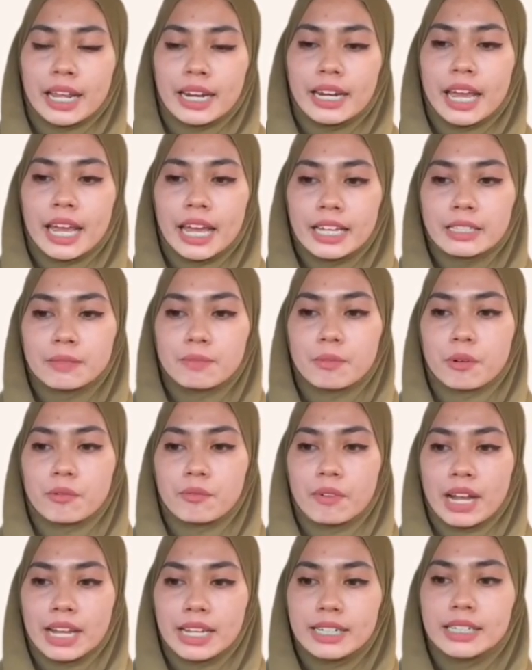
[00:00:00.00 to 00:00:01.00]
and has
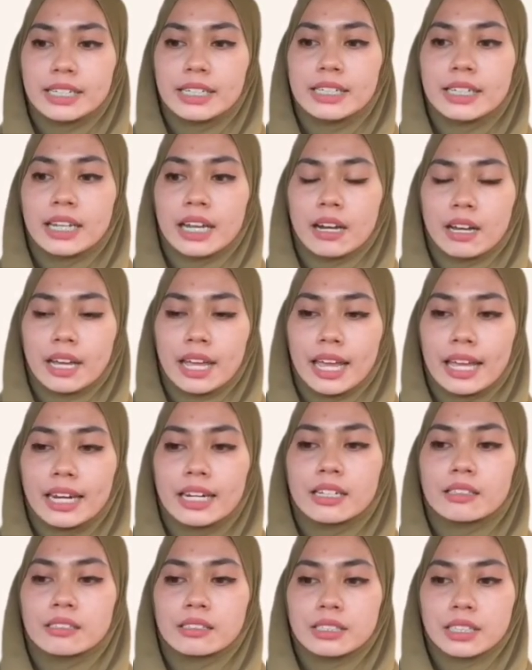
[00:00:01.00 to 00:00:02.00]
provided
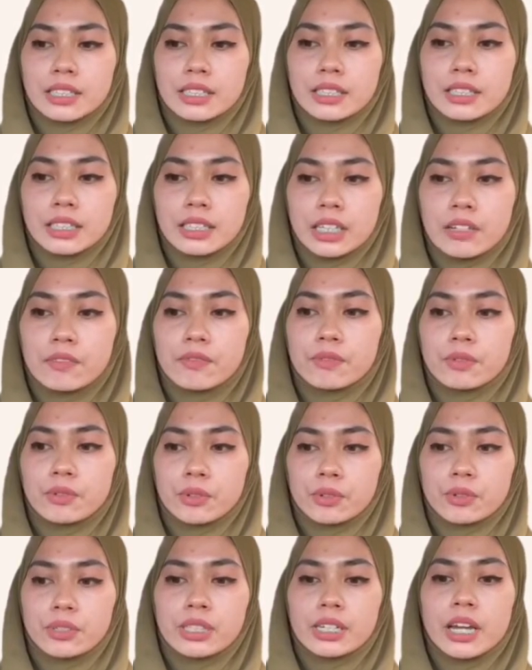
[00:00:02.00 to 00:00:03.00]
an alternative
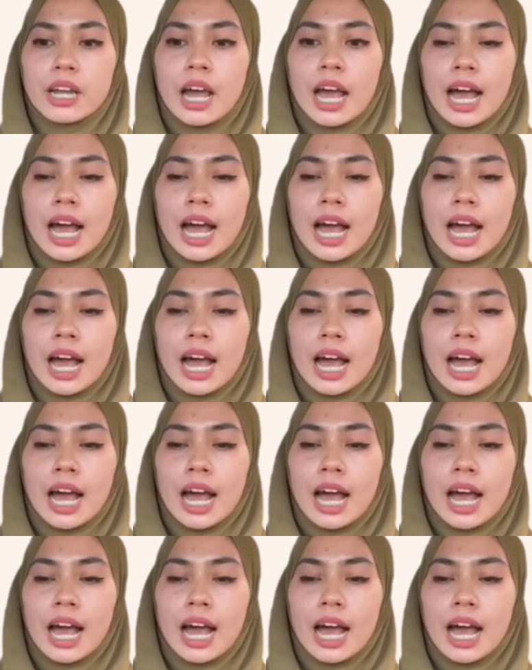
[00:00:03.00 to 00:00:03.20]
route